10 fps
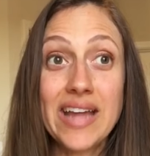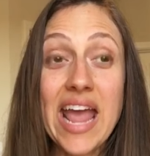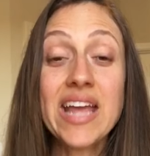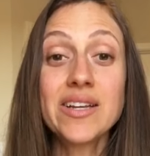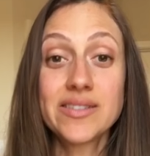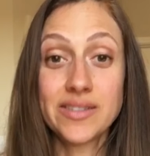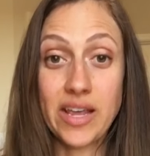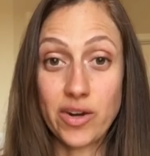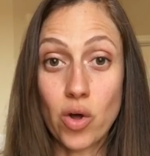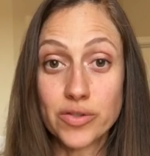And
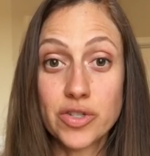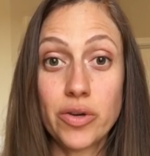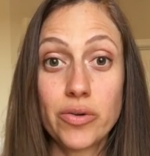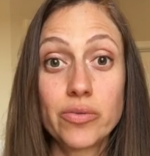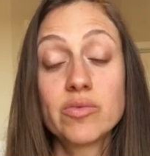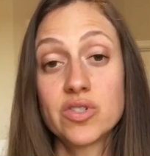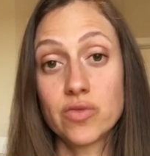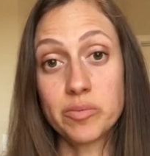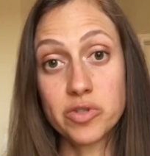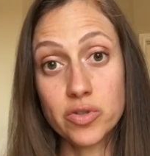it also
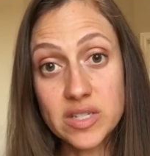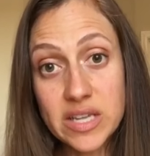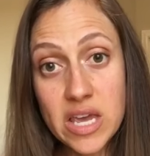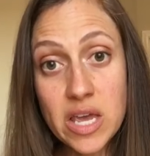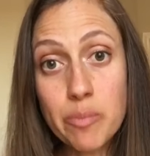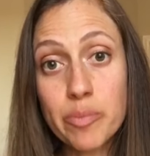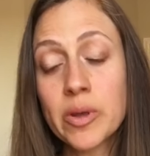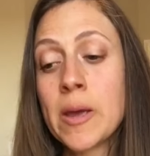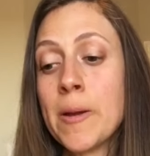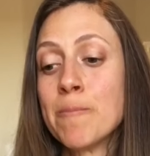disrupts your sleep.
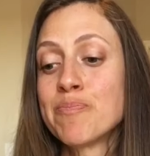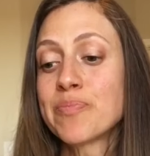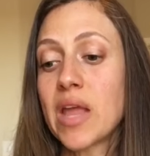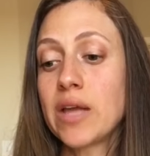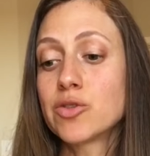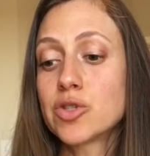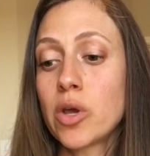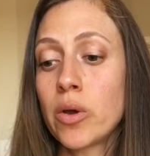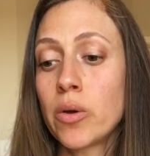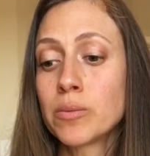And
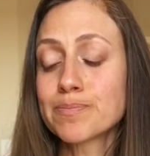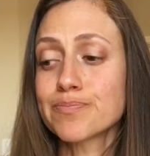so